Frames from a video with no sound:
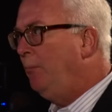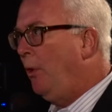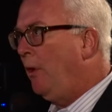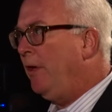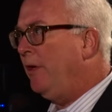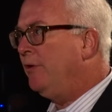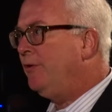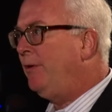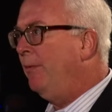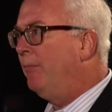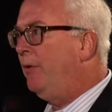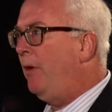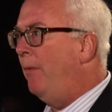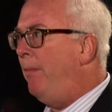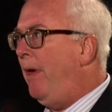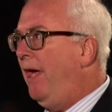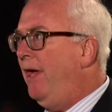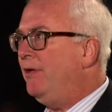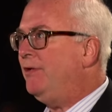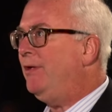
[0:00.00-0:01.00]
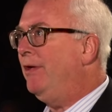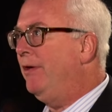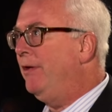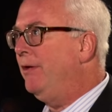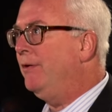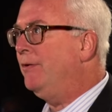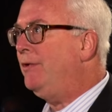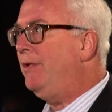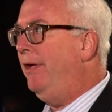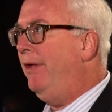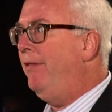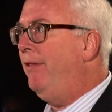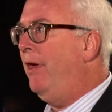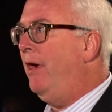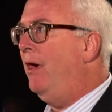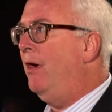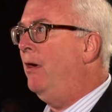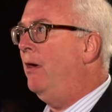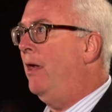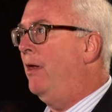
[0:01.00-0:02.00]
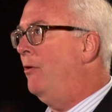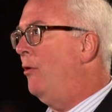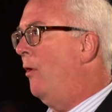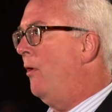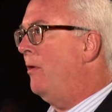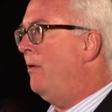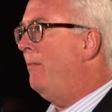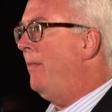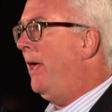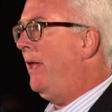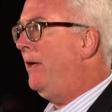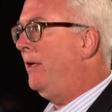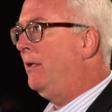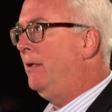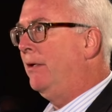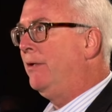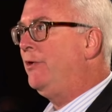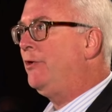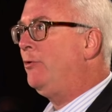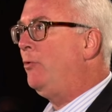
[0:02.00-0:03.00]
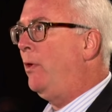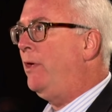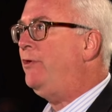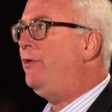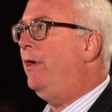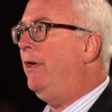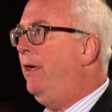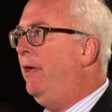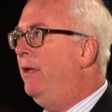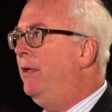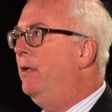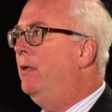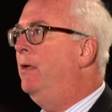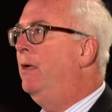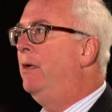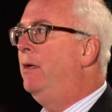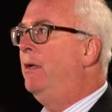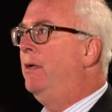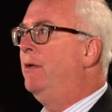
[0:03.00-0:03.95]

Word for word: putting some capacitance in there and automatically switching in